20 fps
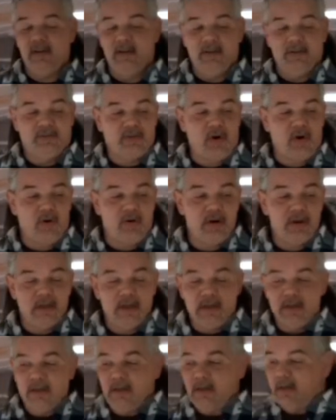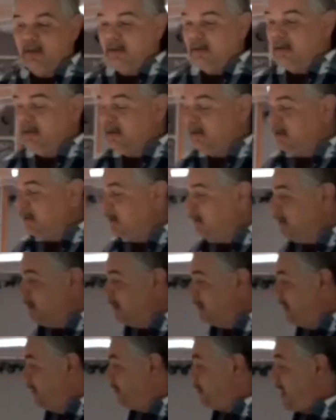So
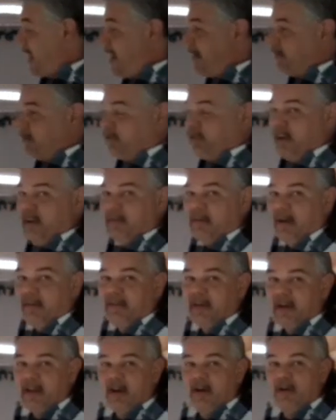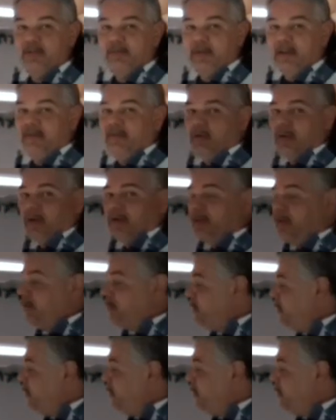if you haven't seen my videos before, this